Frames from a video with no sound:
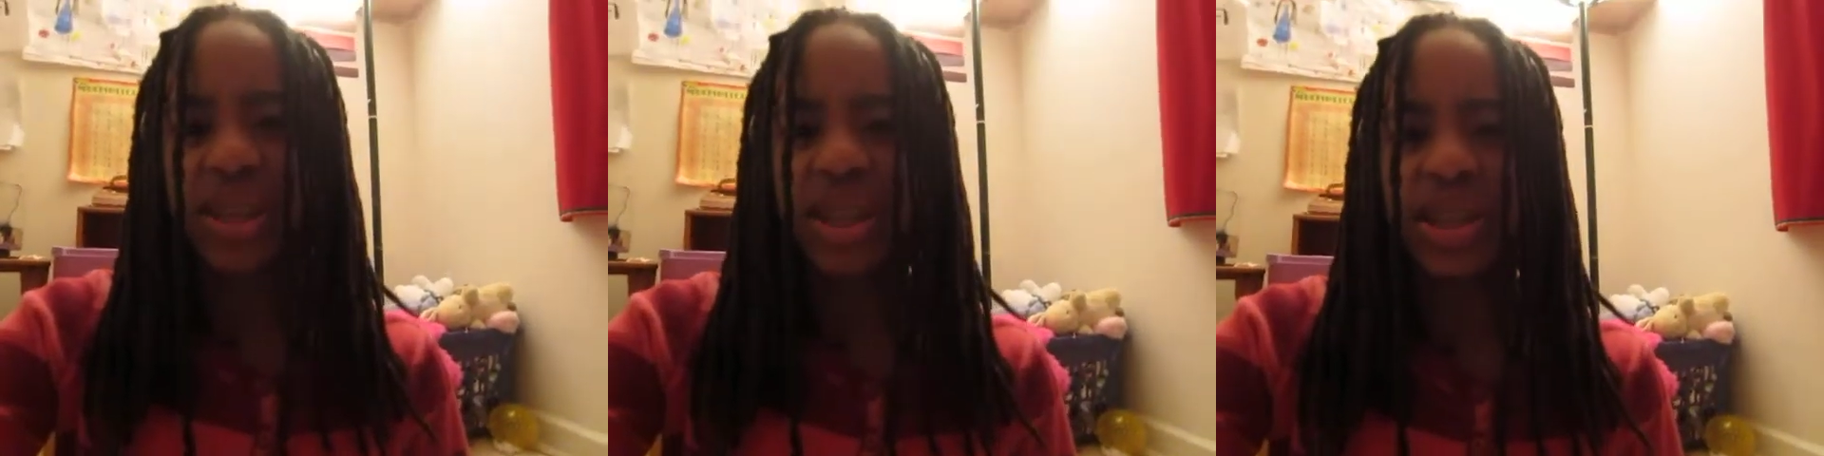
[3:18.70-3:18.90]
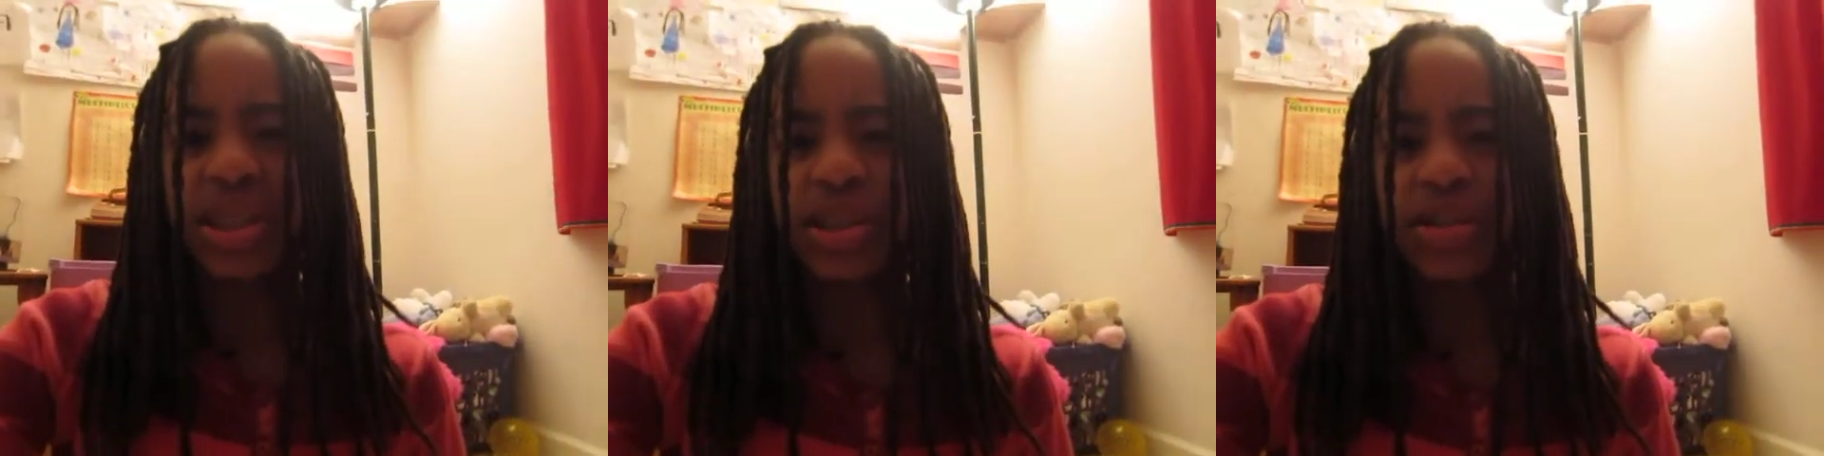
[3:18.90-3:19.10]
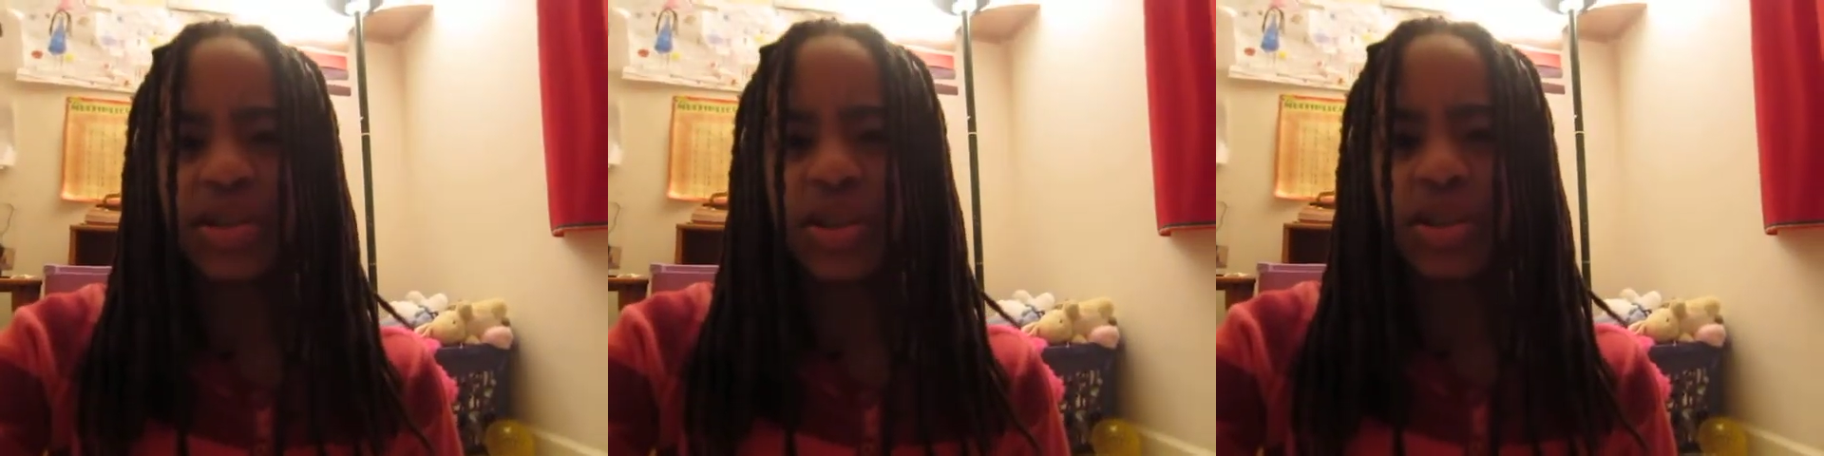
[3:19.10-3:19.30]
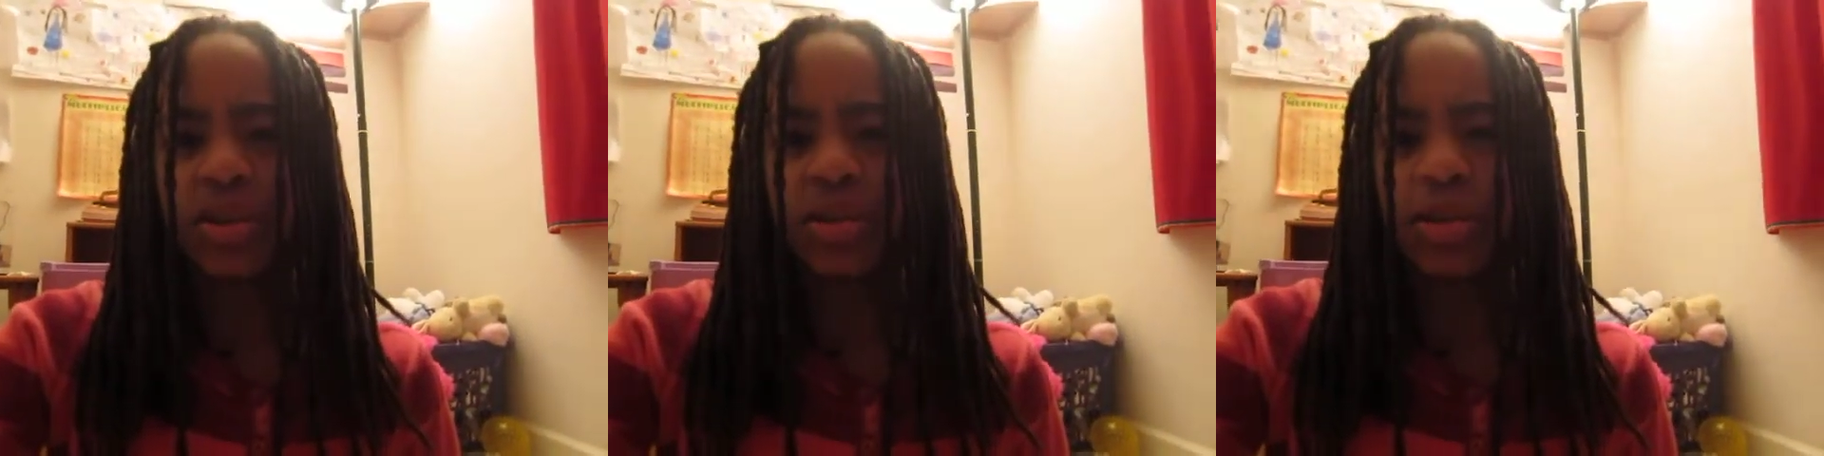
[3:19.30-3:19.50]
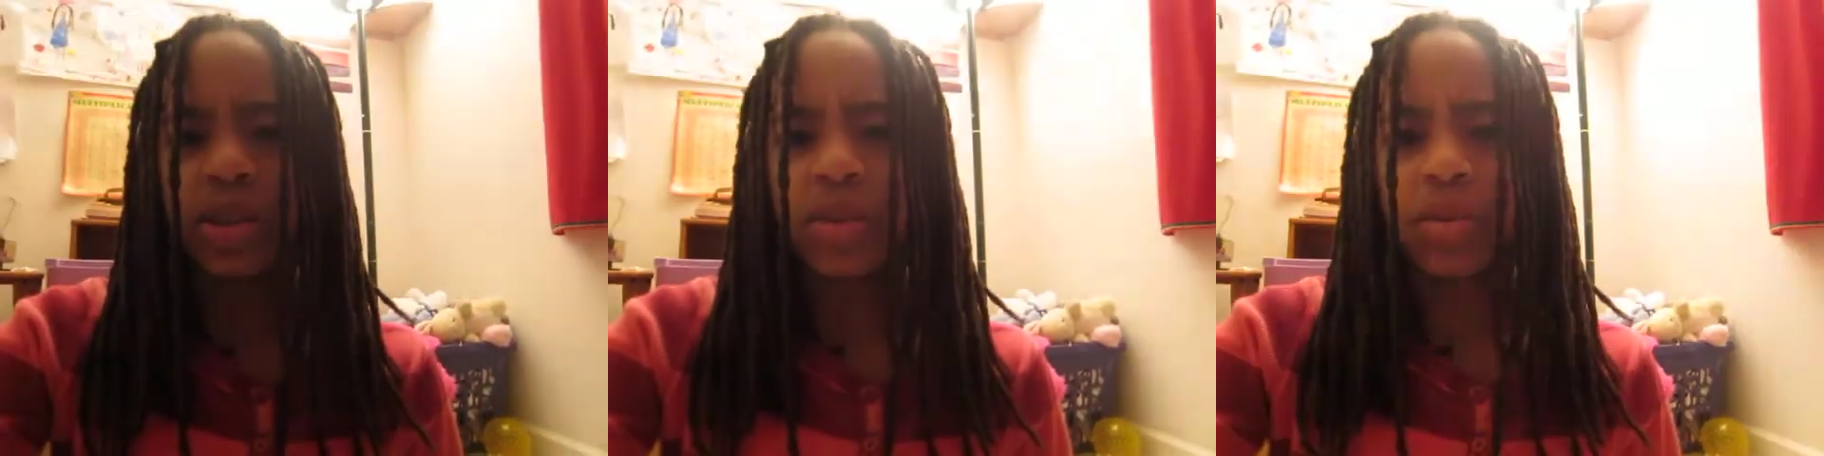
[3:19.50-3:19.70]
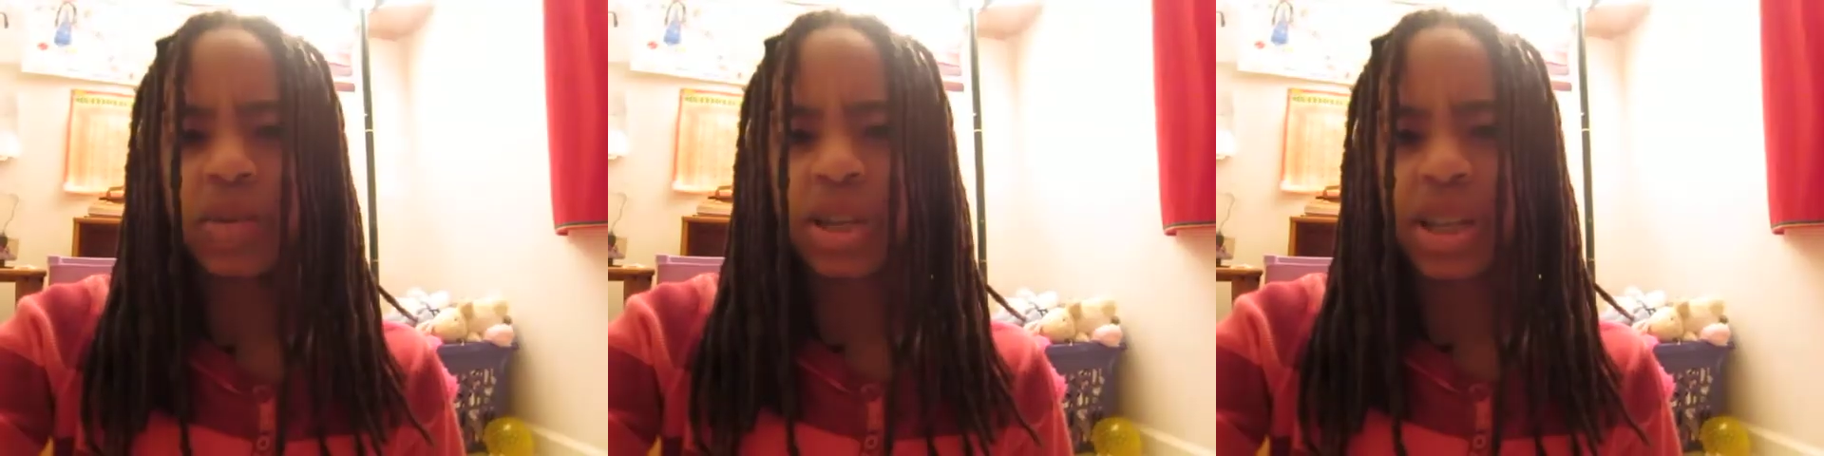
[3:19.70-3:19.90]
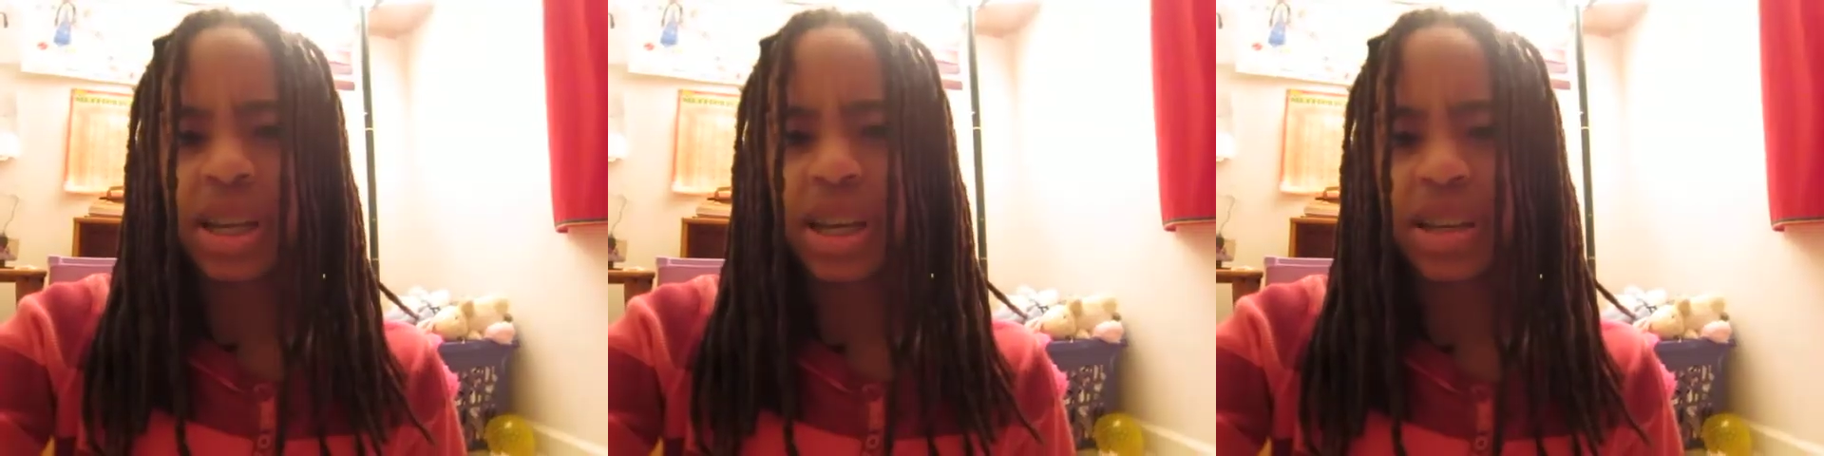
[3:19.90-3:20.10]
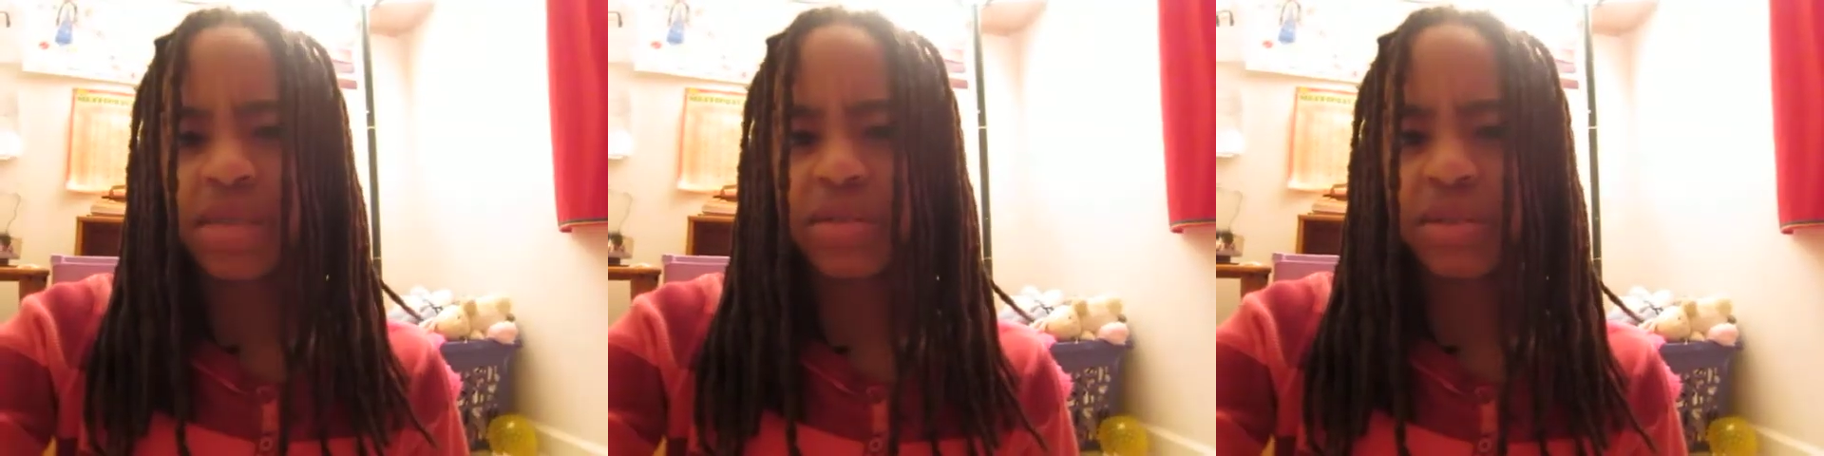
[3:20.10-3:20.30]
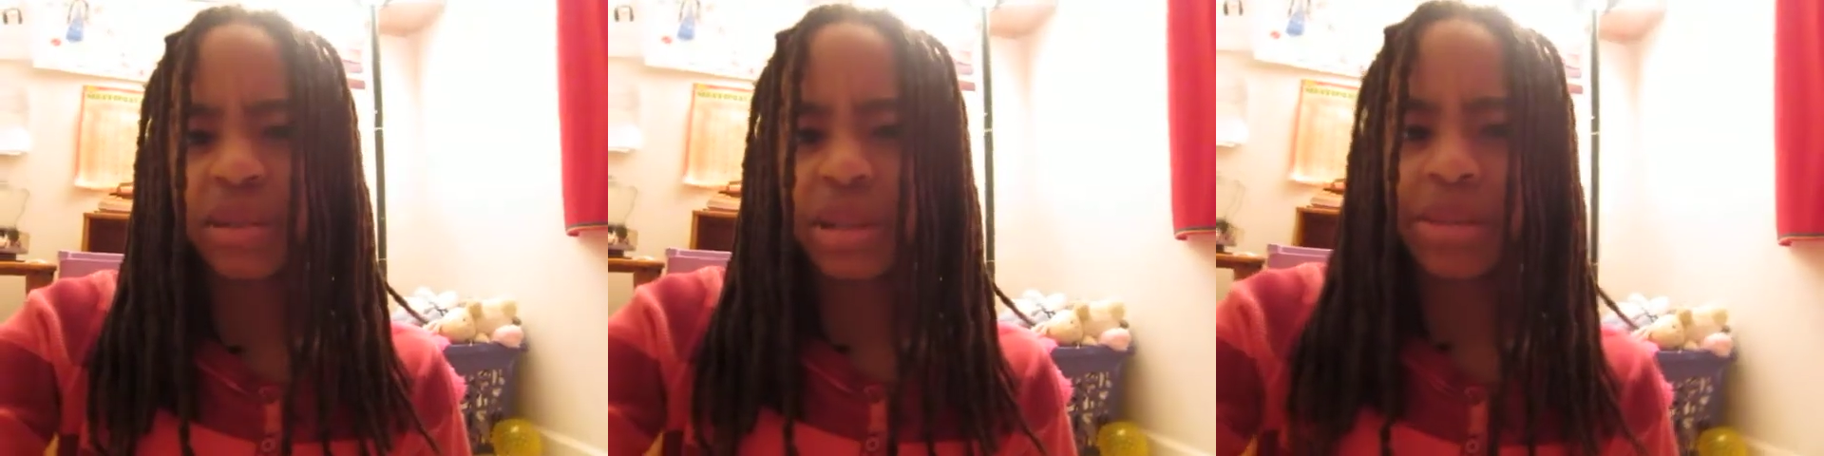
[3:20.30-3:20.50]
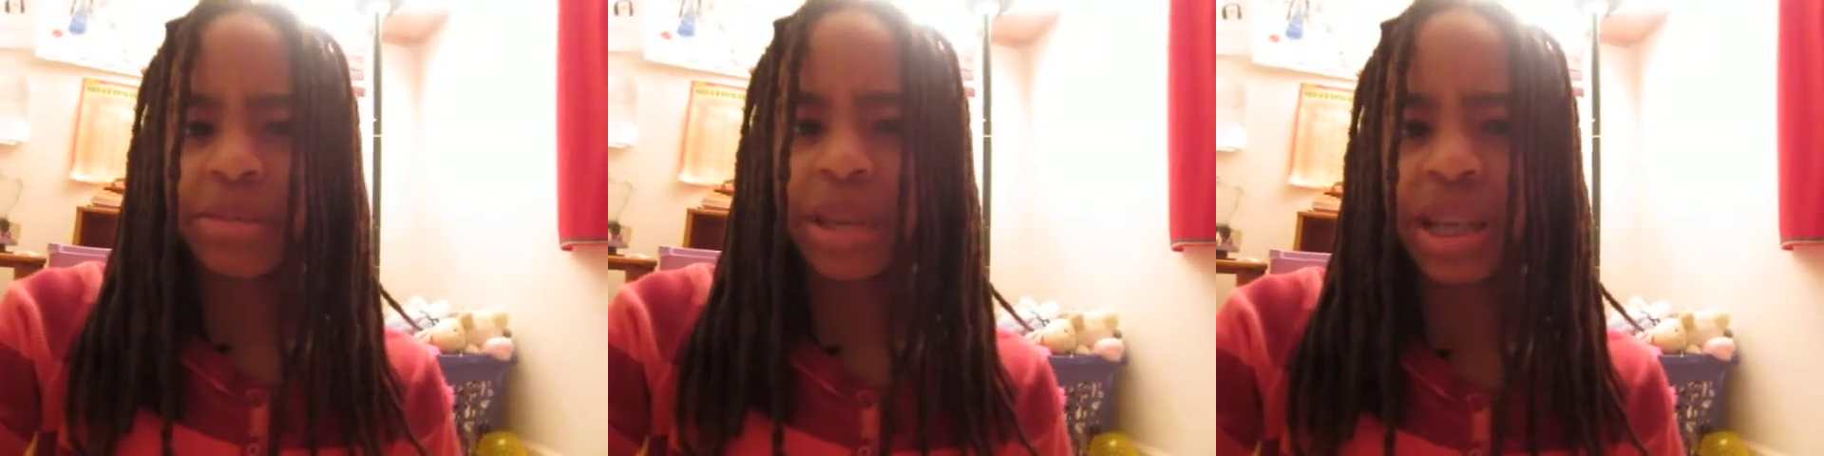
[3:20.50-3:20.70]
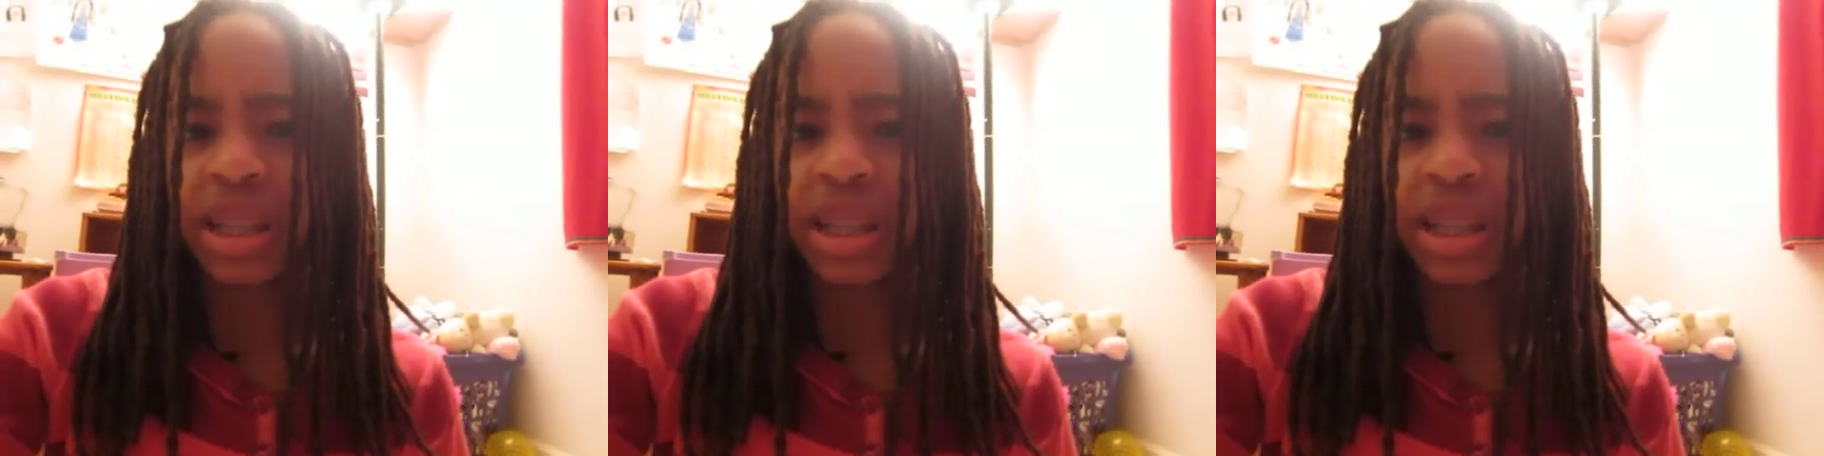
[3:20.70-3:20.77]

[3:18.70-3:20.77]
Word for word: interview with one out of three